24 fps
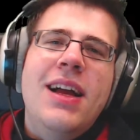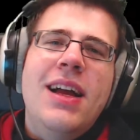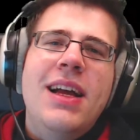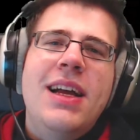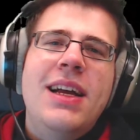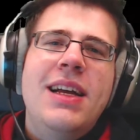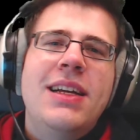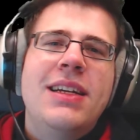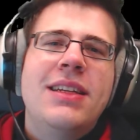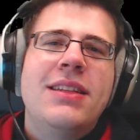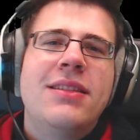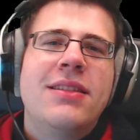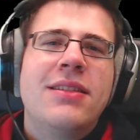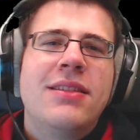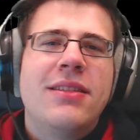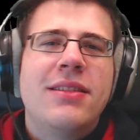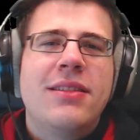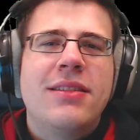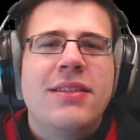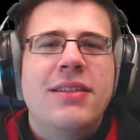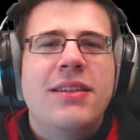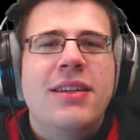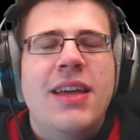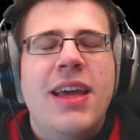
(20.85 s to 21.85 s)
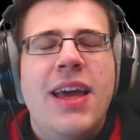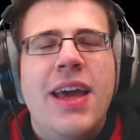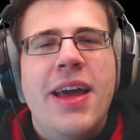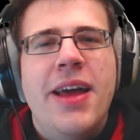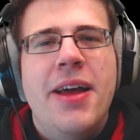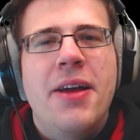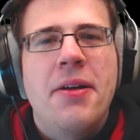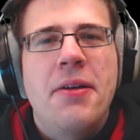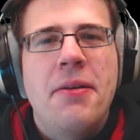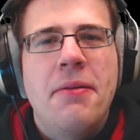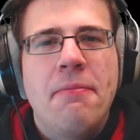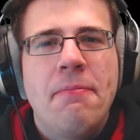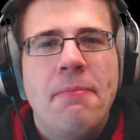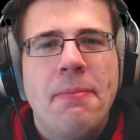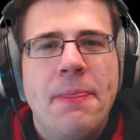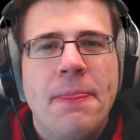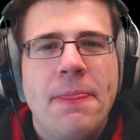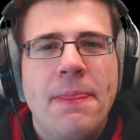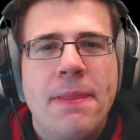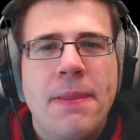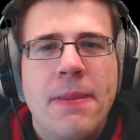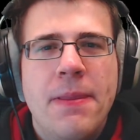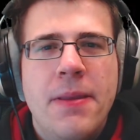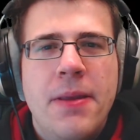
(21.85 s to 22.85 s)
And yeah,
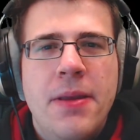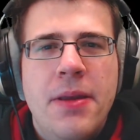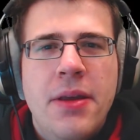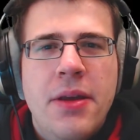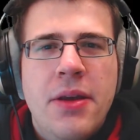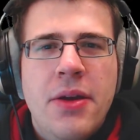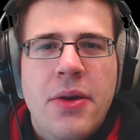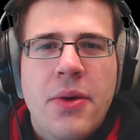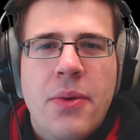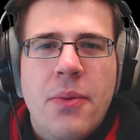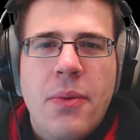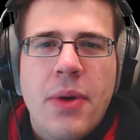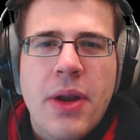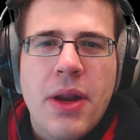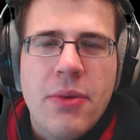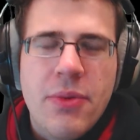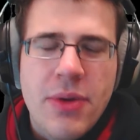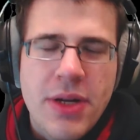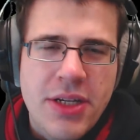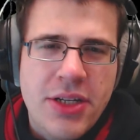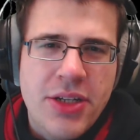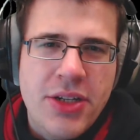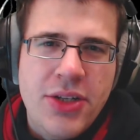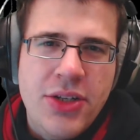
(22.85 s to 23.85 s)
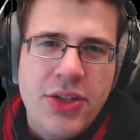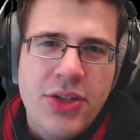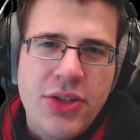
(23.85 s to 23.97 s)
what I wanted to